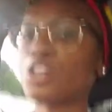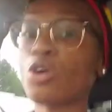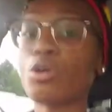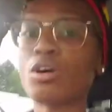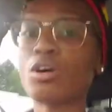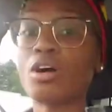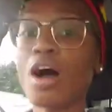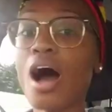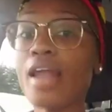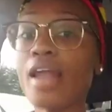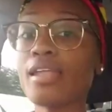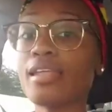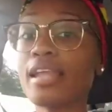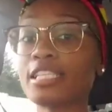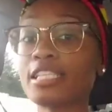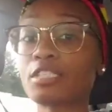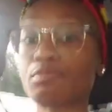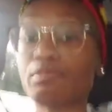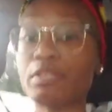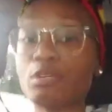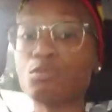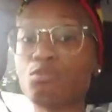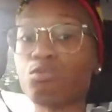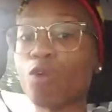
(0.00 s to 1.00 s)
So God
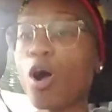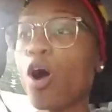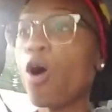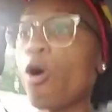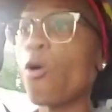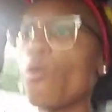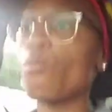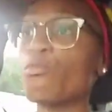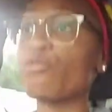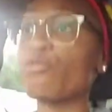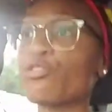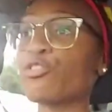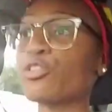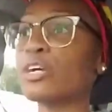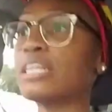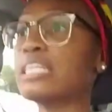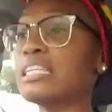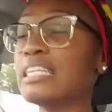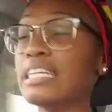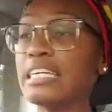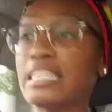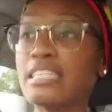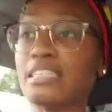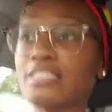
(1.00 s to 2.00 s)
lets me roam
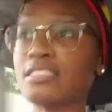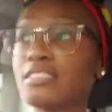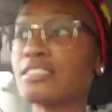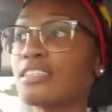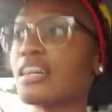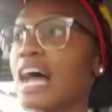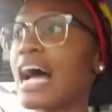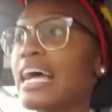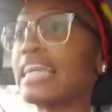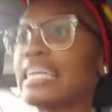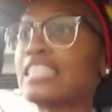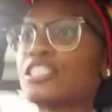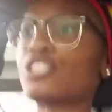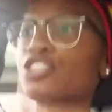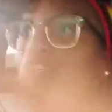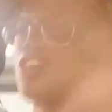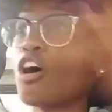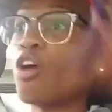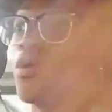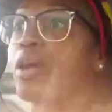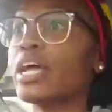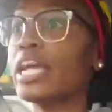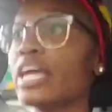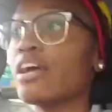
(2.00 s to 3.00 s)
freely. I get to
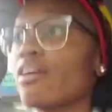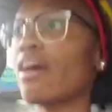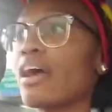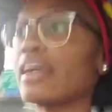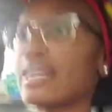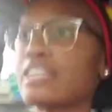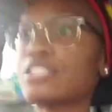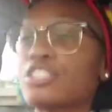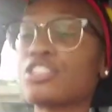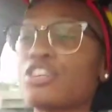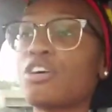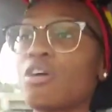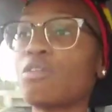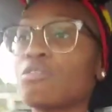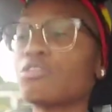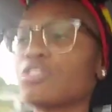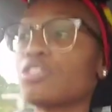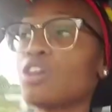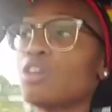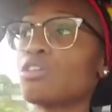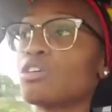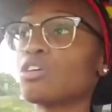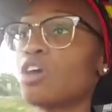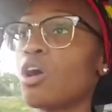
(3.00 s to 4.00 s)
go here, I get to go
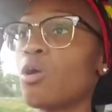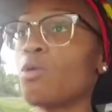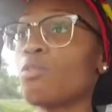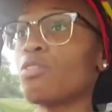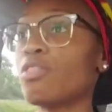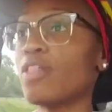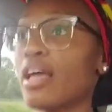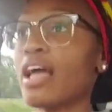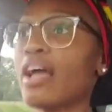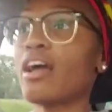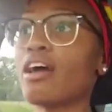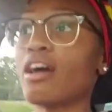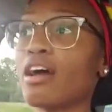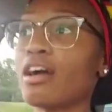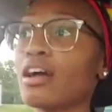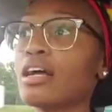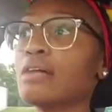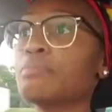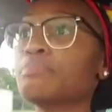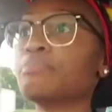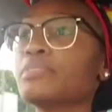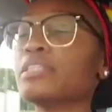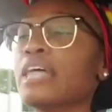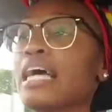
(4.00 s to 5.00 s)
go there.
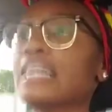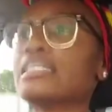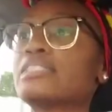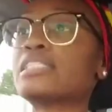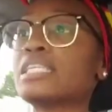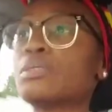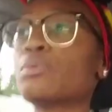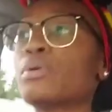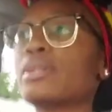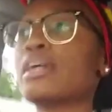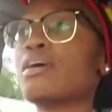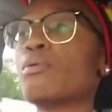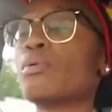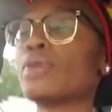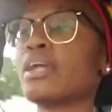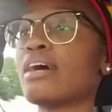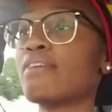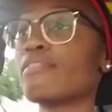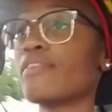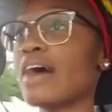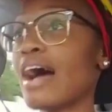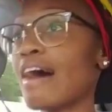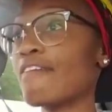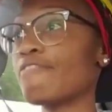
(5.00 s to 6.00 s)
And see, when it,
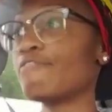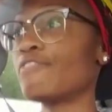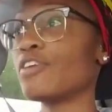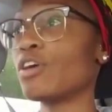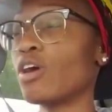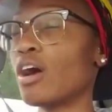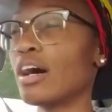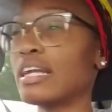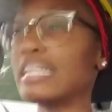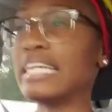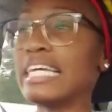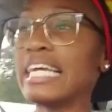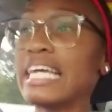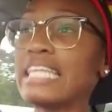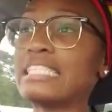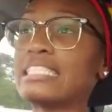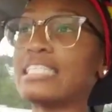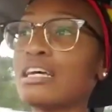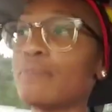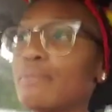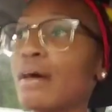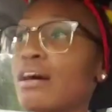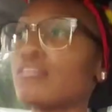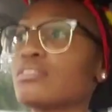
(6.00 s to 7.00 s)
whenever I feel
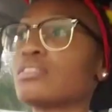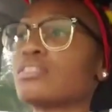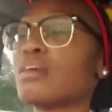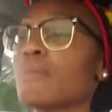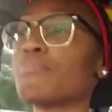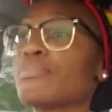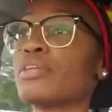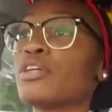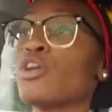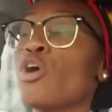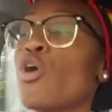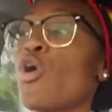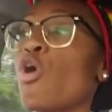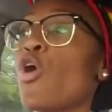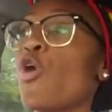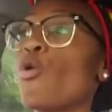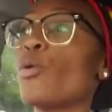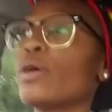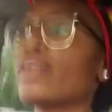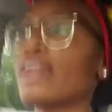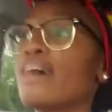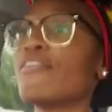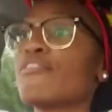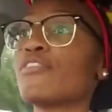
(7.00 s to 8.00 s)
uneasy about something,
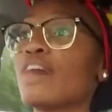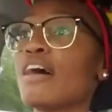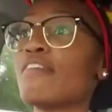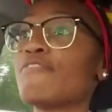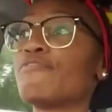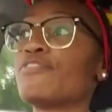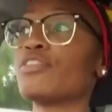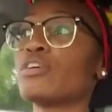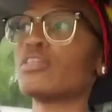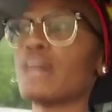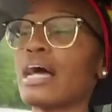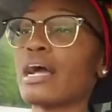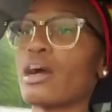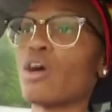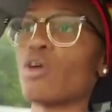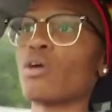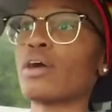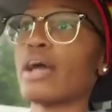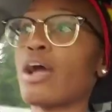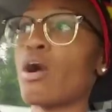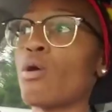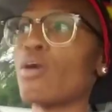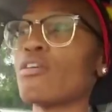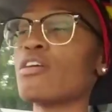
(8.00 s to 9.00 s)
or whenever I feel like,
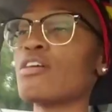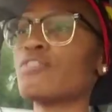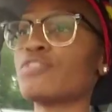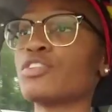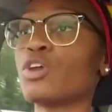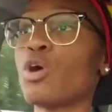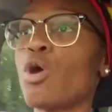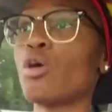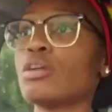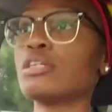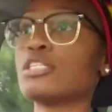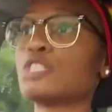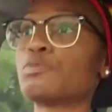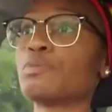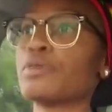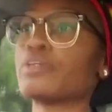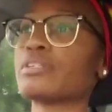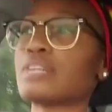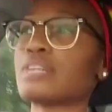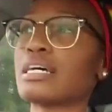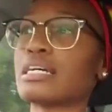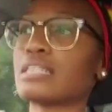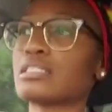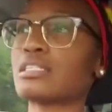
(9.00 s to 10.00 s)
okay, whenever the Holy
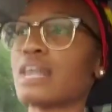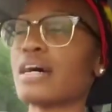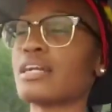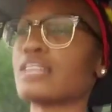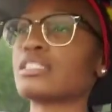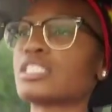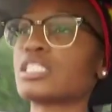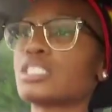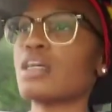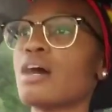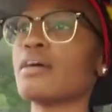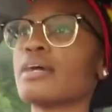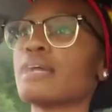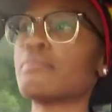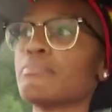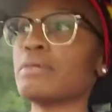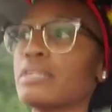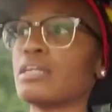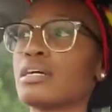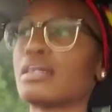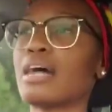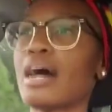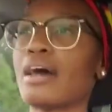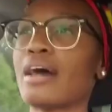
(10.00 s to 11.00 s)
Spirit is like kind of tugging
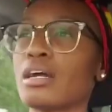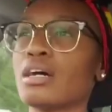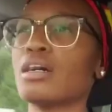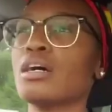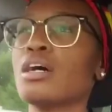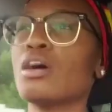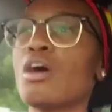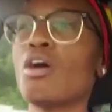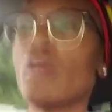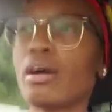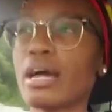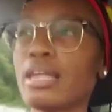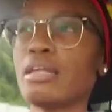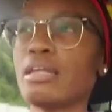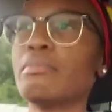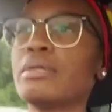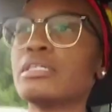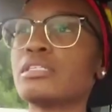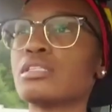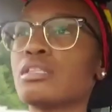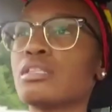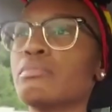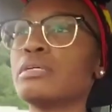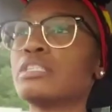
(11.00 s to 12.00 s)
me to kind of, okay, let
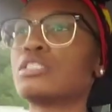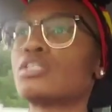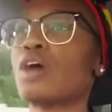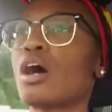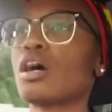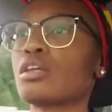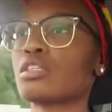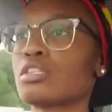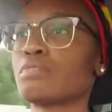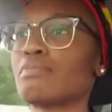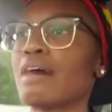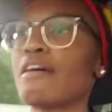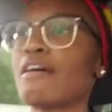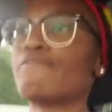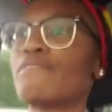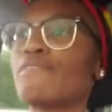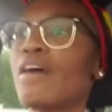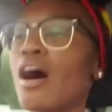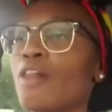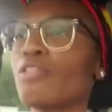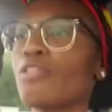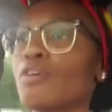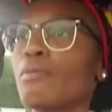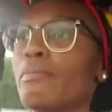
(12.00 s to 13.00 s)
me let me talk to my
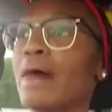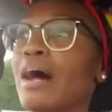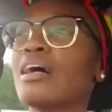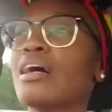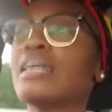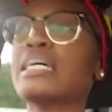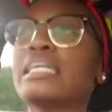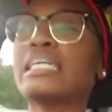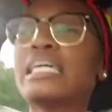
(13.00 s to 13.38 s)
Father about,